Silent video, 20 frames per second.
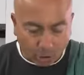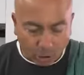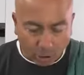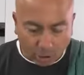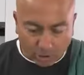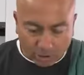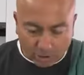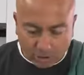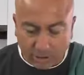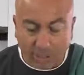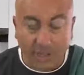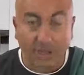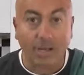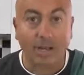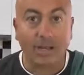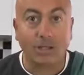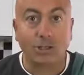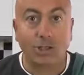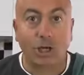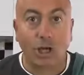lots of
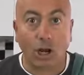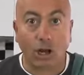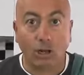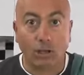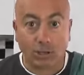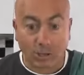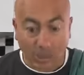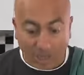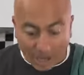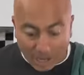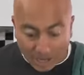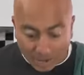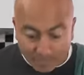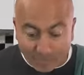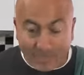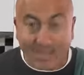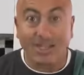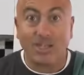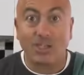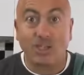connection, lots of
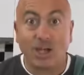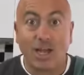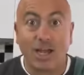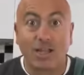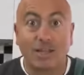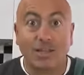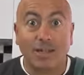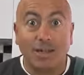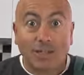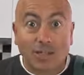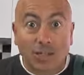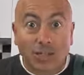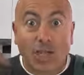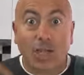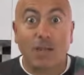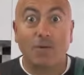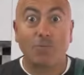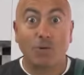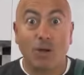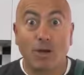love, inject it,
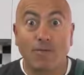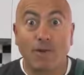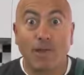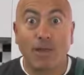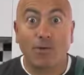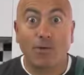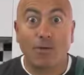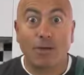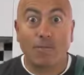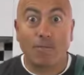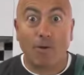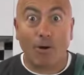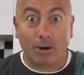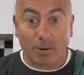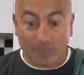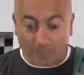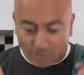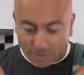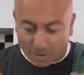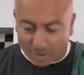see it moving through your
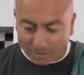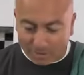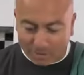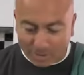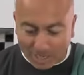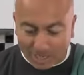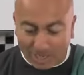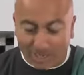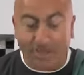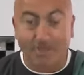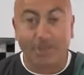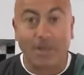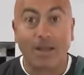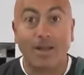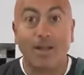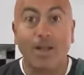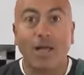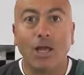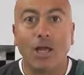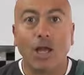body, folks. Get in
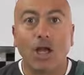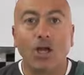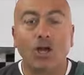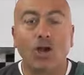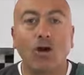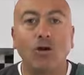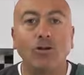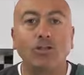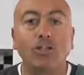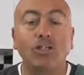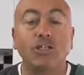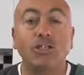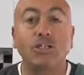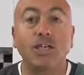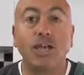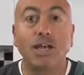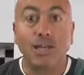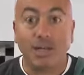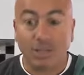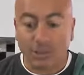there.
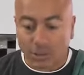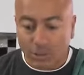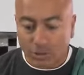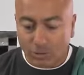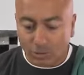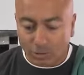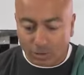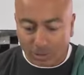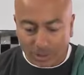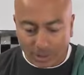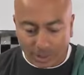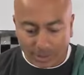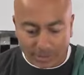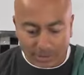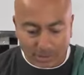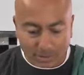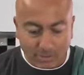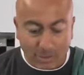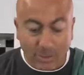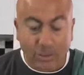Conscious energy cooking,
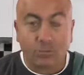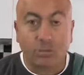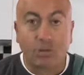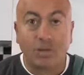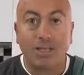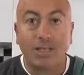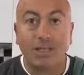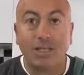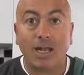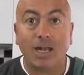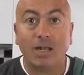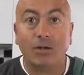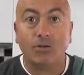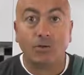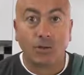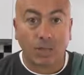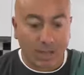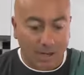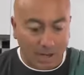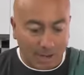ladies and gentlemen. That's what the Italian
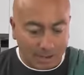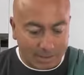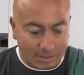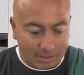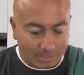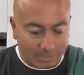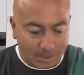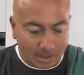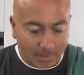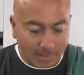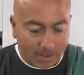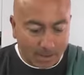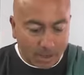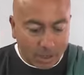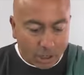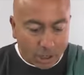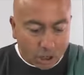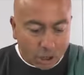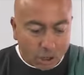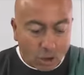cooking class is about.
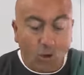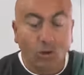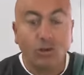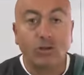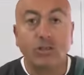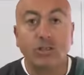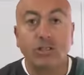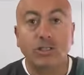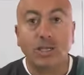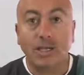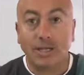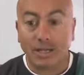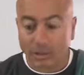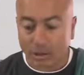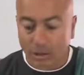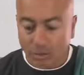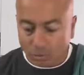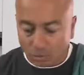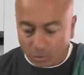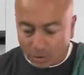Conscious
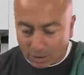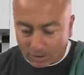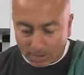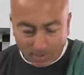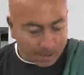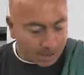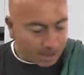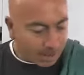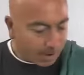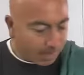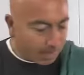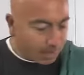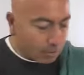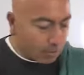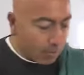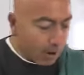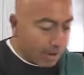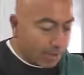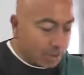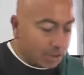energy cooking, and the
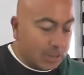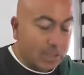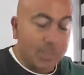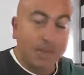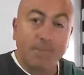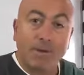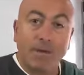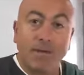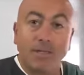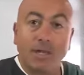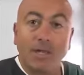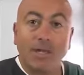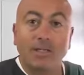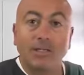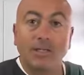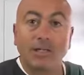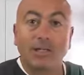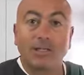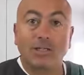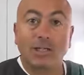greatest thing about that
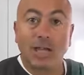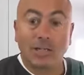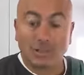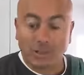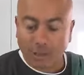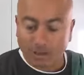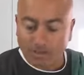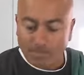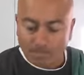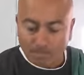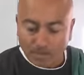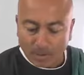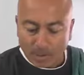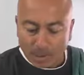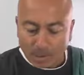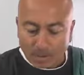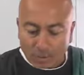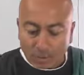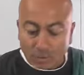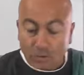is that it's actually
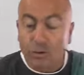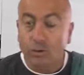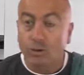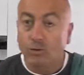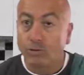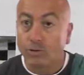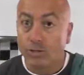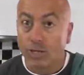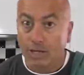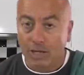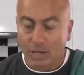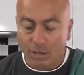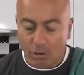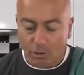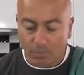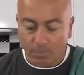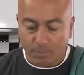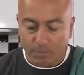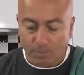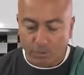the tools that can
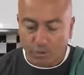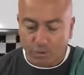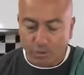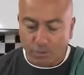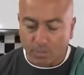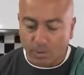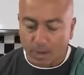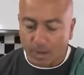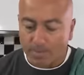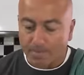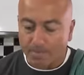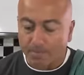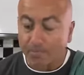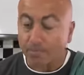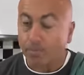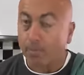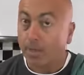help you to